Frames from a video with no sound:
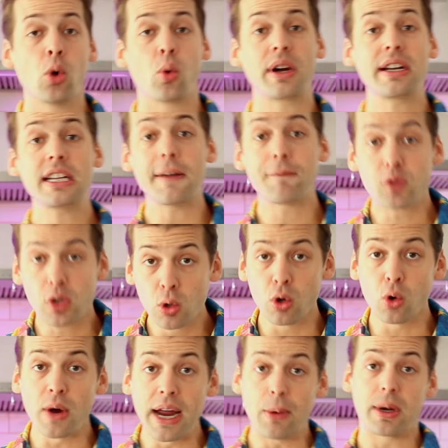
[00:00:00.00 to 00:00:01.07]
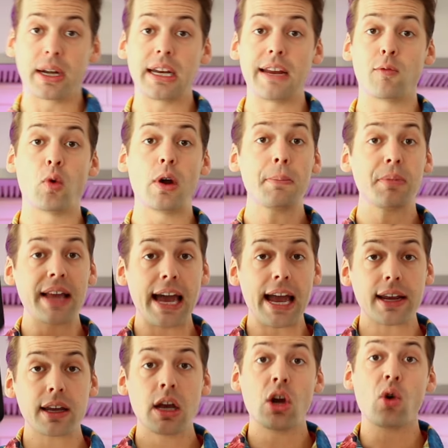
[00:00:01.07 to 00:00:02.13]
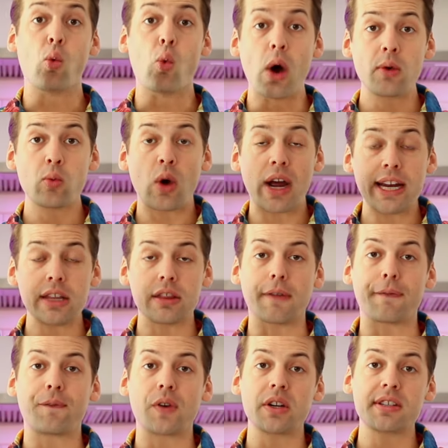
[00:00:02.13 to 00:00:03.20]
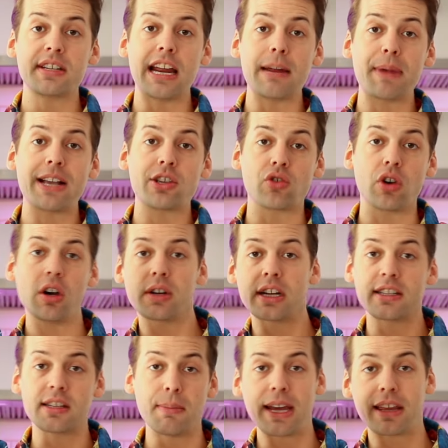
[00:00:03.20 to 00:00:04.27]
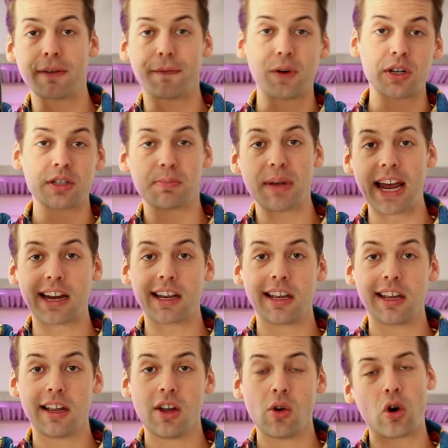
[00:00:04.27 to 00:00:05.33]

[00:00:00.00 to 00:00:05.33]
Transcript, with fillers: We're gonna give two away. We're gonna give one black, one white. The first name I draw gets to make the first pick.